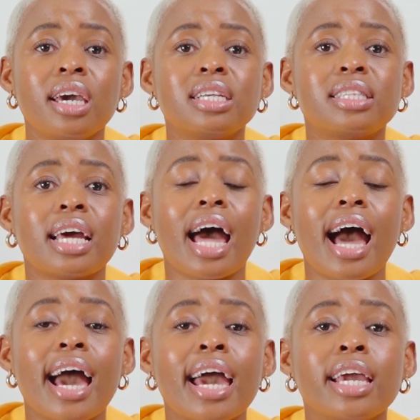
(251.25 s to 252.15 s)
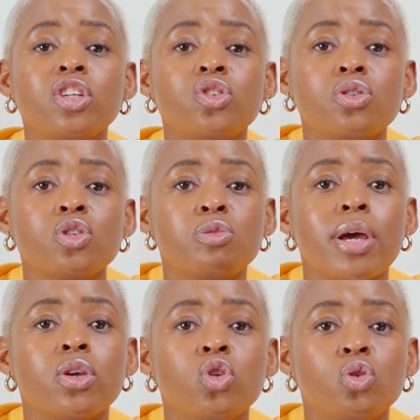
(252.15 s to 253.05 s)
is that I introduced
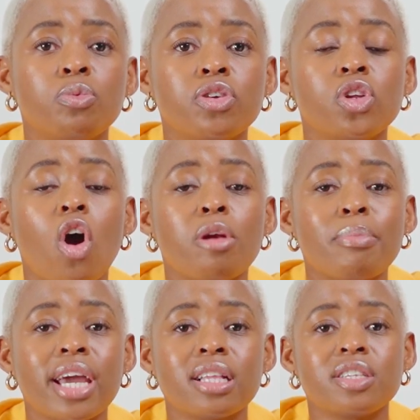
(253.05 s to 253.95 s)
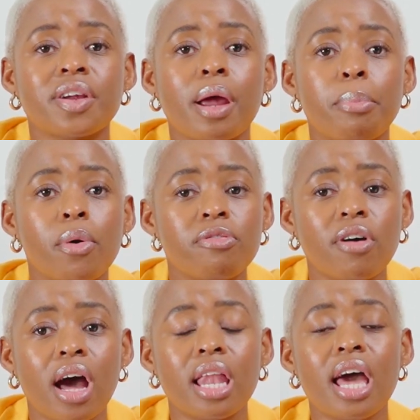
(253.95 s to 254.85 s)
my YouTube video on my Instagram
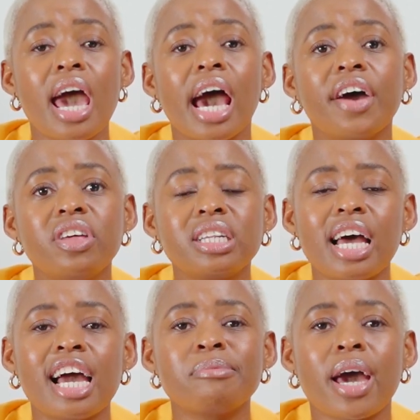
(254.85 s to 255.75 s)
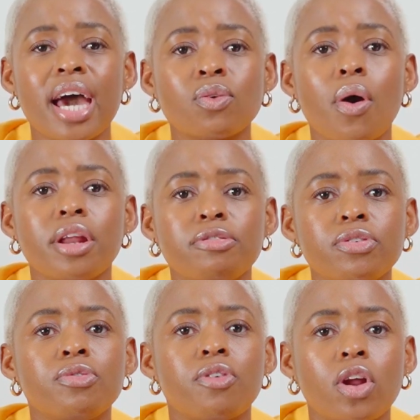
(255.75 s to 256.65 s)
profile. At that time, I had quite a
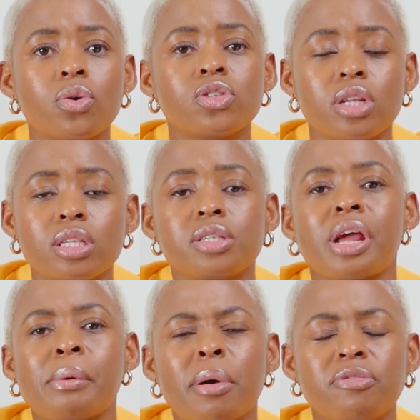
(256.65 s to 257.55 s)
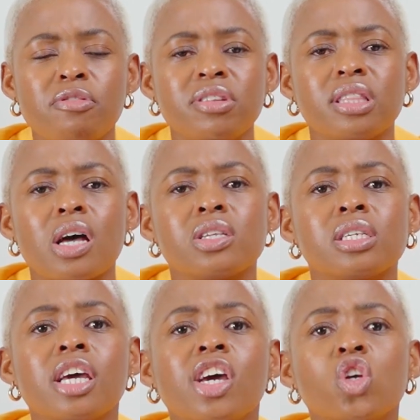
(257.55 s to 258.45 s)
few followers on Instagram, about
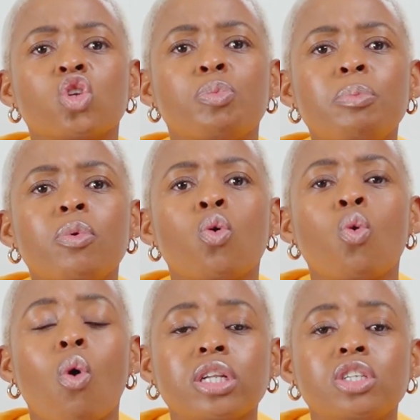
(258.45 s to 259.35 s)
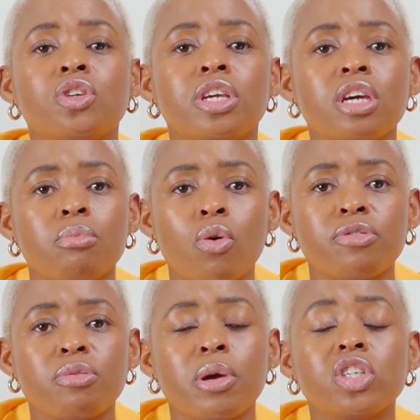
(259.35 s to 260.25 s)
50,000. So people who wanted to hear more
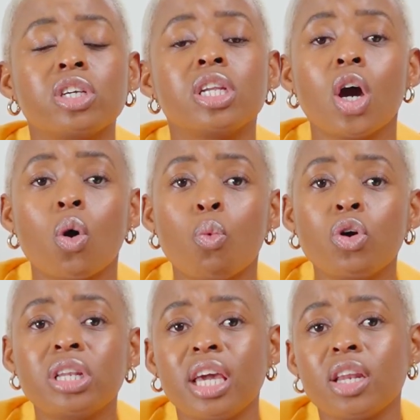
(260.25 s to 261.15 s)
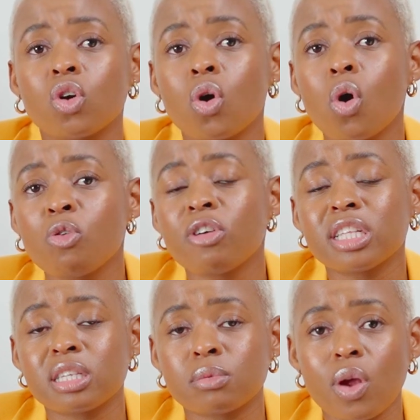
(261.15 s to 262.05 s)
information would then go over
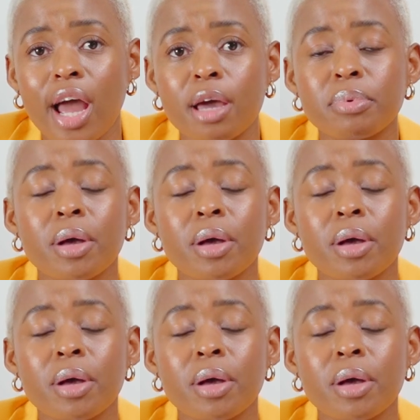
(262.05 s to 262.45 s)
and subscribe.